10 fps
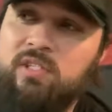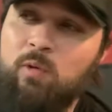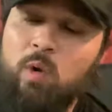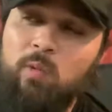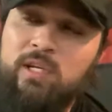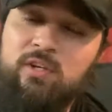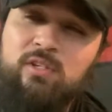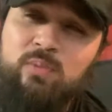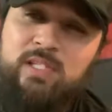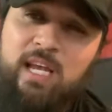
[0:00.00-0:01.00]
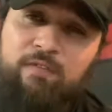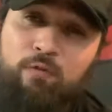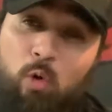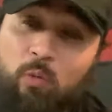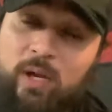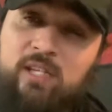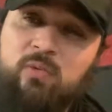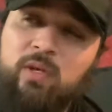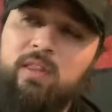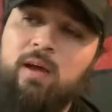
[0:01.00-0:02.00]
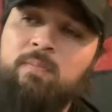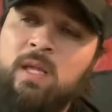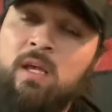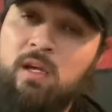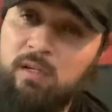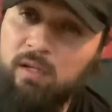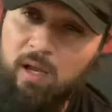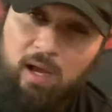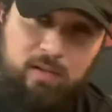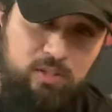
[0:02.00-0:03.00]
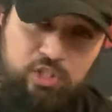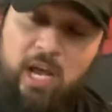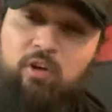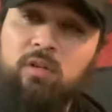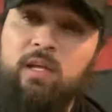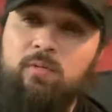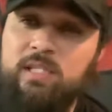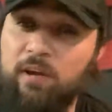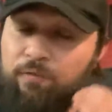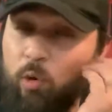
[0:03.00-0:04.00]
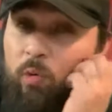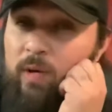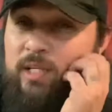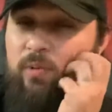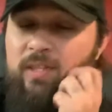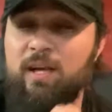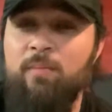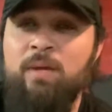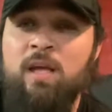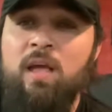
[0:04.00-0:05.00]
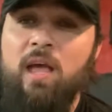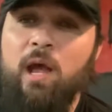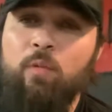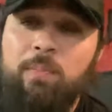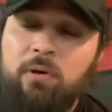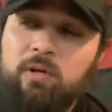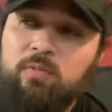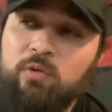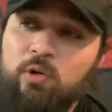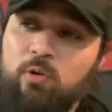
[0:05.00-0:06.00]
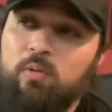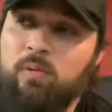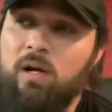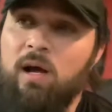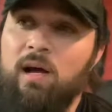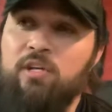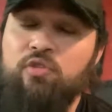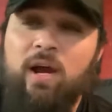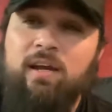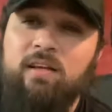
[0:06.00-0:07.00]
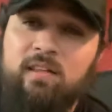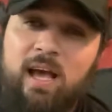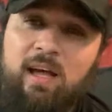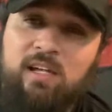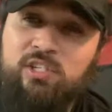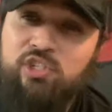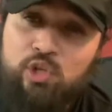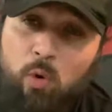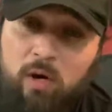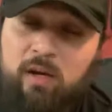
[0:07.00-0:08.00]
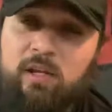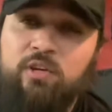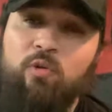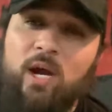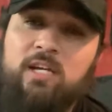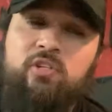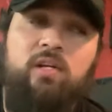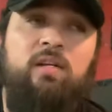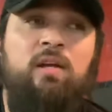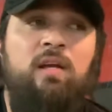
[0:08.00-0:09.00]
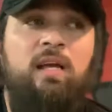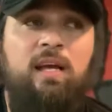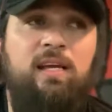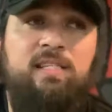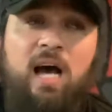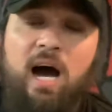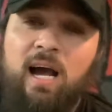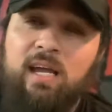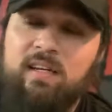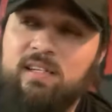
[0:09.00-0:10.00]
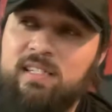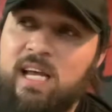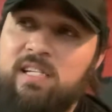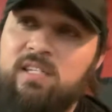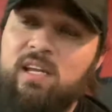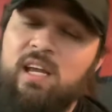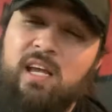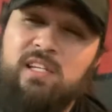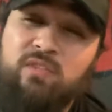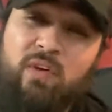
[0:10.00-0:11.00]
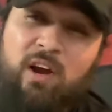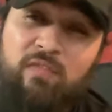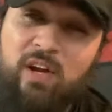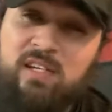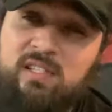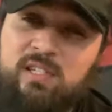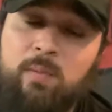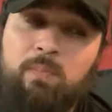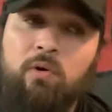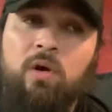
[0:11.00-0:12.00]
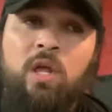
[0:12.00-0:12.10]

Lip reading: And what we do is we take 4 weeks with them. Generally, we take 4 weeks with them, and we put them through training that is short in duration, it's high in intensity, and it's very, very simple.